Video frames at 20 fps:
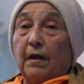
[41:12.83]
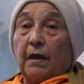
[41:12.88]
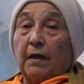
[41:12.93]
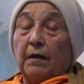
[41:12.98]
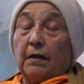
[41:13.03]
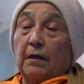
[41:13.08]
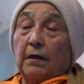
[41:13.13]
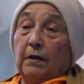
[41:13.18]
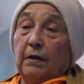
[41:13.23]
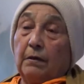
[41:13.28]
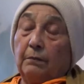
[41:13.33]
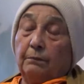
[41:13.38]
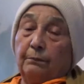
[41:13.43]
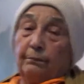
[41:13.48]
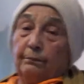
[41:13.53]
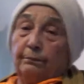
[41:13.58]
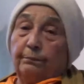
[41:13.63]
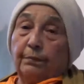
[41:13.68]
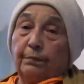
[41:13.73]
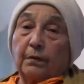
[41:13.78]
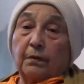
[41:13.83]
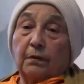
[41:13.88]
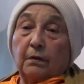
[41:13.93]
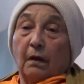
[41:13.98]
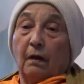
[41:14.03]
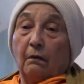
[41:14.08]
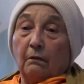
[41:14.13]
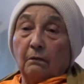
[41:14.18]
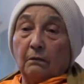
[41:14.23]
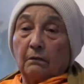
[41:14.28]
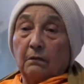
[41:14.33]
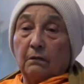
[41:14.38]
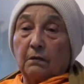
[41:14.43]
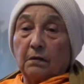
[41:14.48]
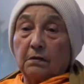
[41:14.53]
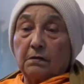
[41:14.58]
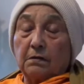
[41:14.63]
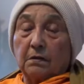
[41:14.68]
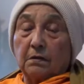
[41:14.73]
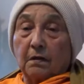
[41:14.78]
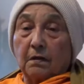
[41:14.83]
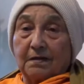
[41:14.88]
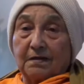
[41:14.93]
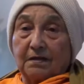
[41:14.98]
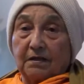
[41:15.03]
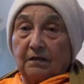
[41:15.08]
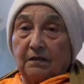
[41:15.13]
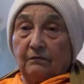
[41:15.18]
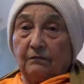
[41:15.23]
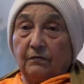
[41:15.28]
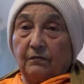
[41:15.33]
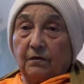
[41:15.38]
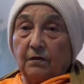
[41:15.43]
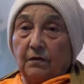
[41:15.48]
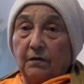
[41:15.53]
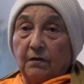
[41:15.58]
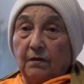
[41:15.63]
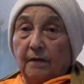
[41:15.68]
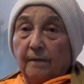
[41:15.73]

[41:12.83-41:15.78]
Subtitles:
Then he put down this receiver.